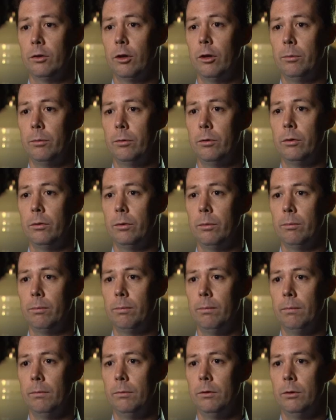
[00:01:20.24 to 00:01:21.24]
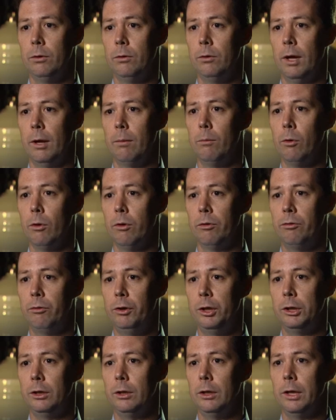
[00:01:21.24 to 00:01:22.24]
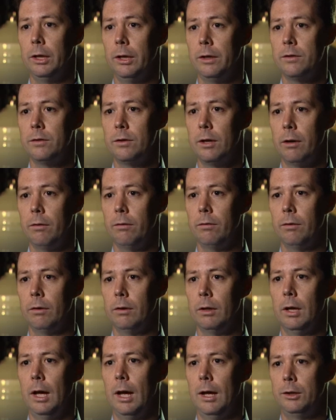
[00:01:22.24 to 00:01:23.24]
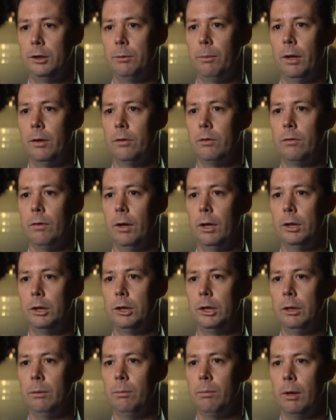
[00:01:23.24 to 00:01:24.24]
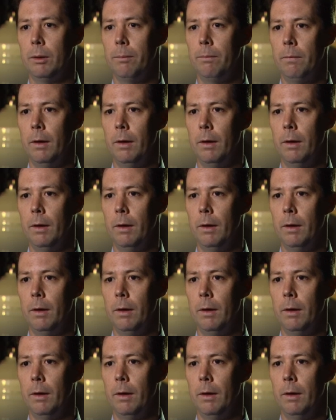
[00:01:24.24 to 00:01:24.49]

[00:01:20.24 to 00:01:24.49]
scope to do that more efficiently and save large amounts of energy by